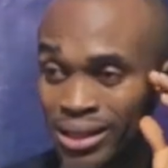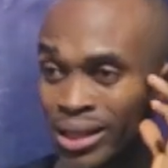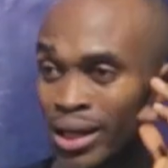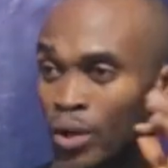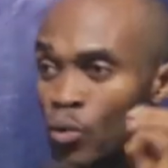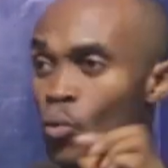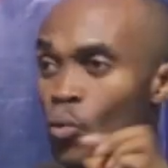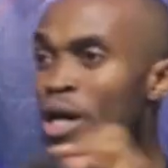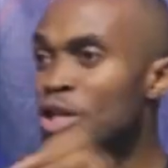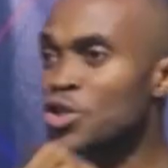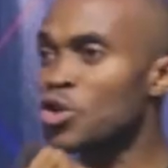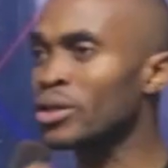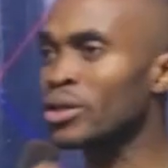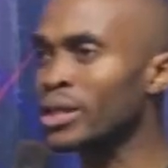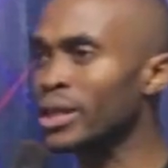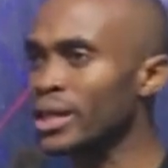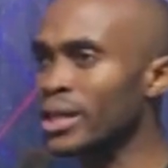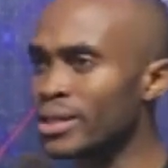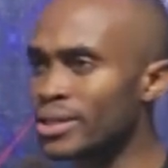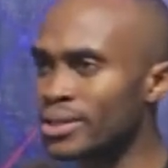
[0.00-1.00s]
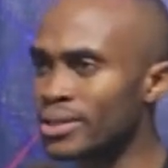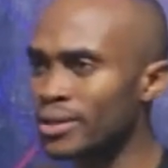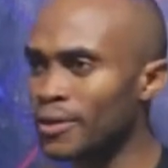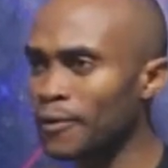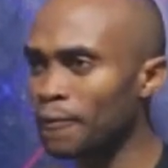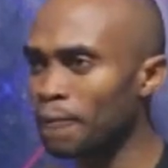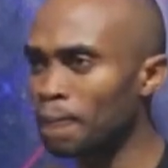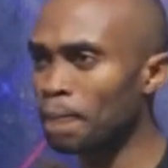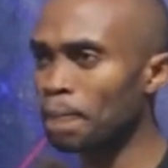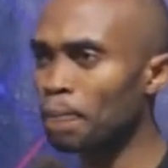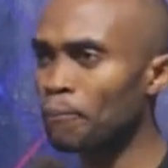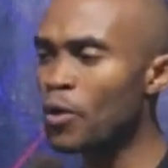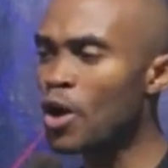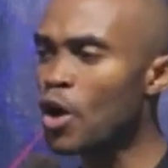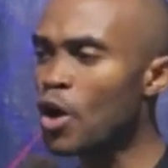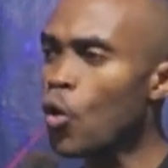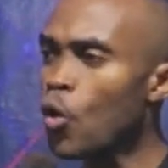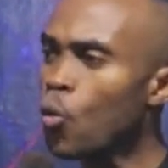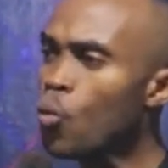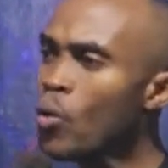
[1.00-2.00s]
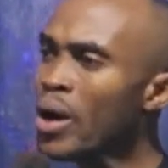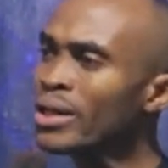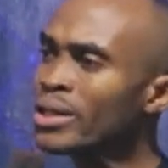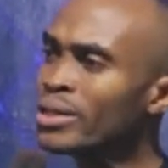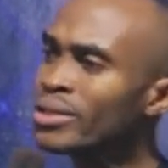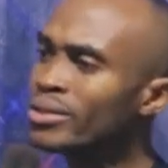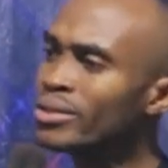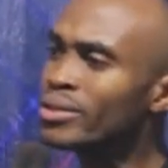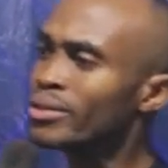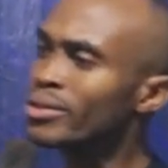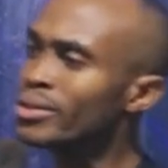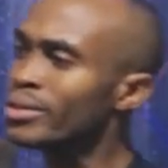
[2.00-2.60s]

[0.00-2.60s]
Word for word: the question is when